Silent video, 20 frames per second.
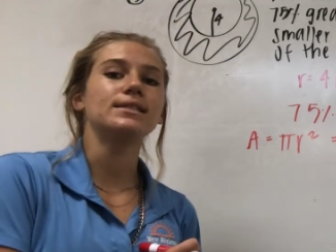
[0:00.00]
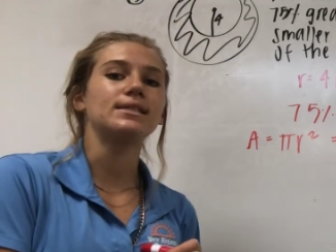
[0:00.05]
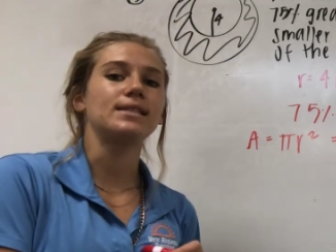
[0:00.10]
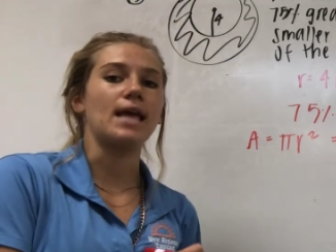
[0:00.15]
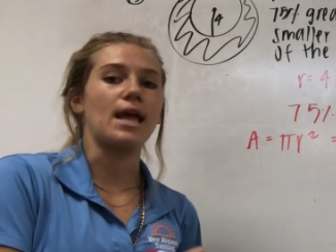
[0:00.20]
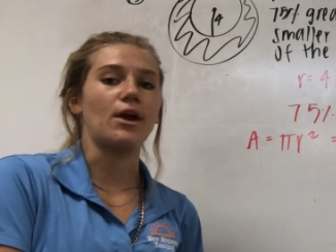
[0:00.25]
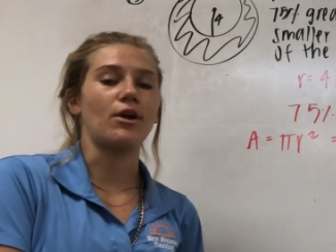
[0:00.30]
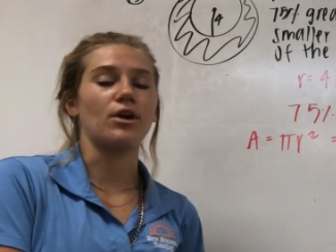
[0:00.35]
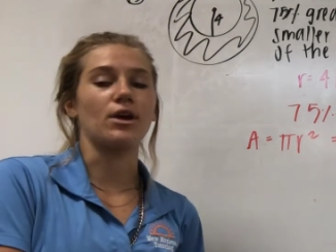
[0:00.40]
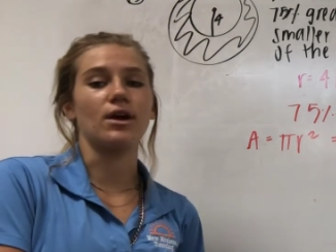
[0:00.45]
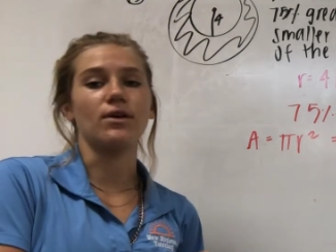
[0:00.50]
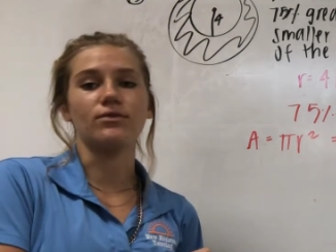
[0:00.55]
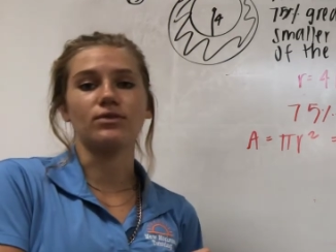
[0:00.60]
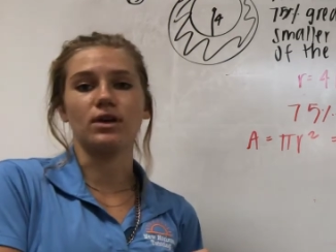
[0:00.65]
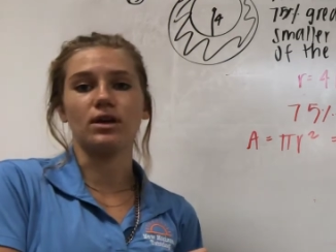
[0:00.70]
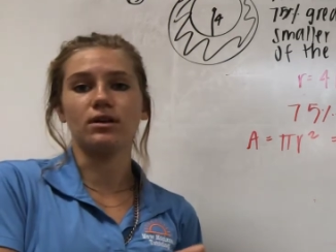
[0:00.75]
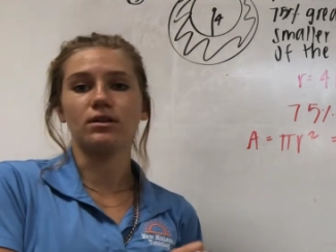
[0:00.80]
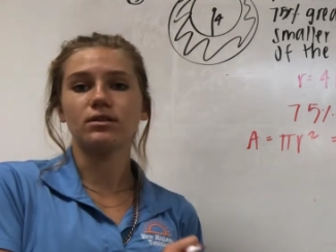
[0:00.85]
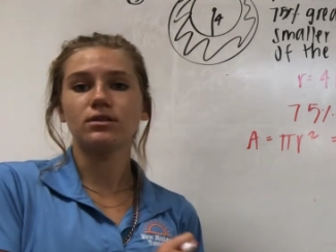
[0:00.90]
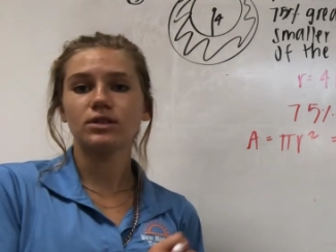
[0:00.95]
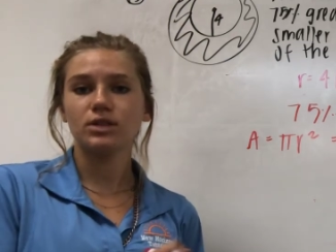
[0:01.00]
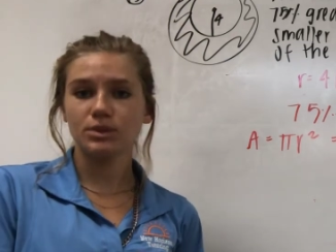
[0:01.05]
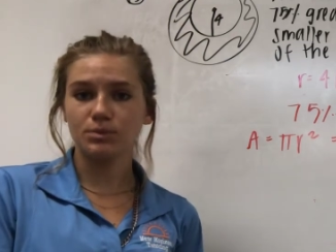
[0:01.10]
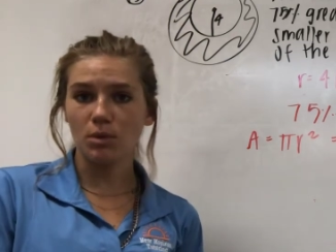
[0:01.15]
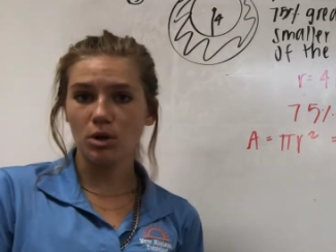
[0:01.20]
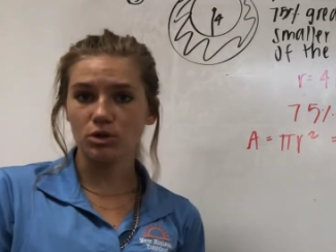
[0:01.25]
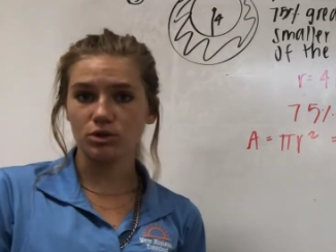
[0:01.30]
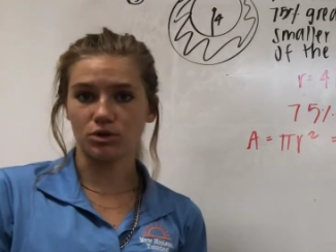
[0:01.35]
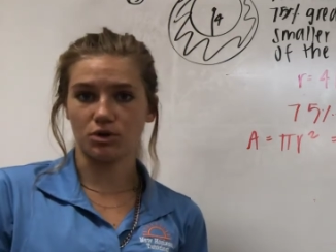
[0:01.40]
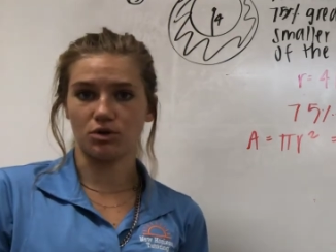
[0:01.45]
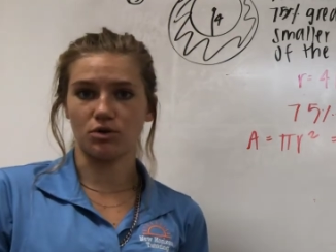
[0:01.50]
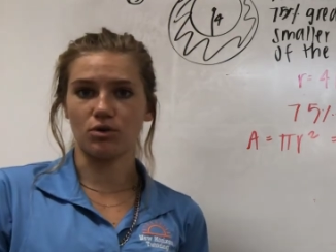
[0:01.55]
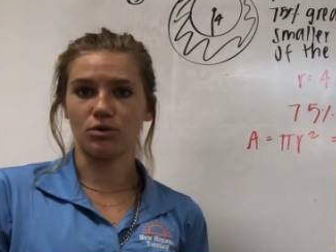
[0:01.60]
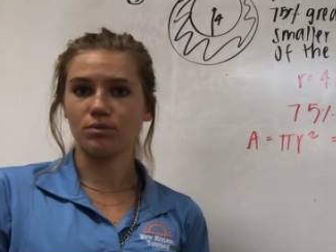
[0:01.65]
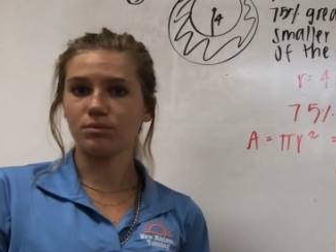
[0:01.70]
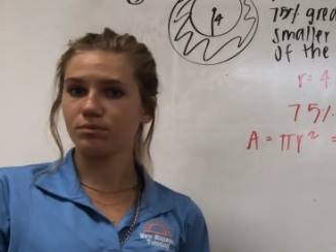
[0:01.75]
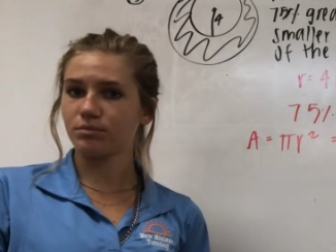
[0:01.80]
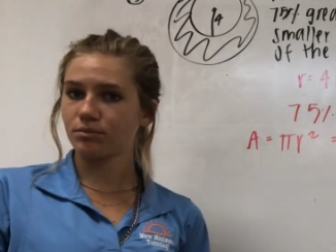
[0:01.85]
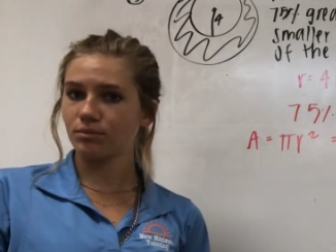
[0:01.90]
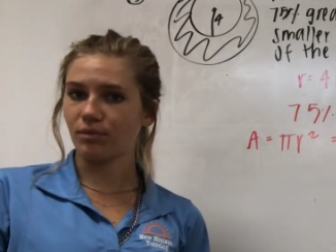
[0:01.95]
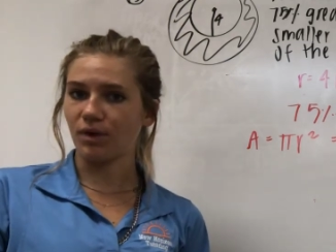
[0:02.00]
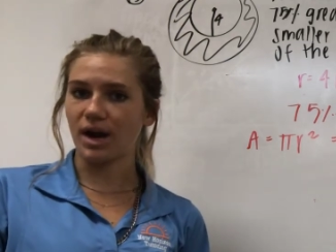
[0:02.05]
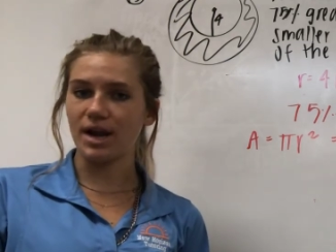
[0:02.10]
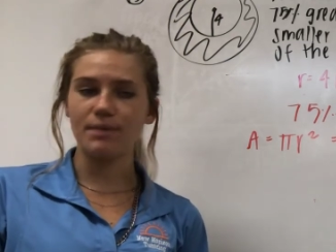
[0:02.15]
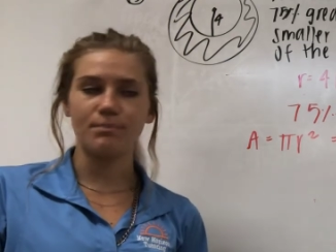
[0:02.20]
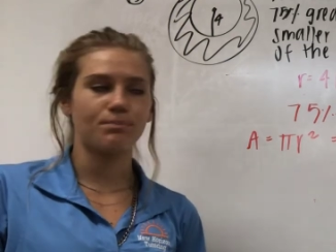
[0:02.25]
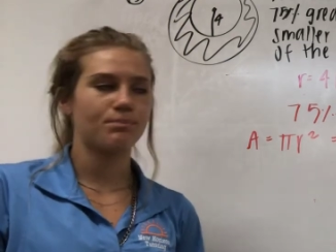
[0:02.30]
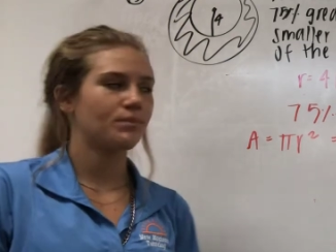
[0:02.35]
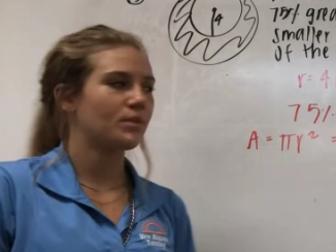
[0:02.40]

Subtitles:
the area of the small circle, right?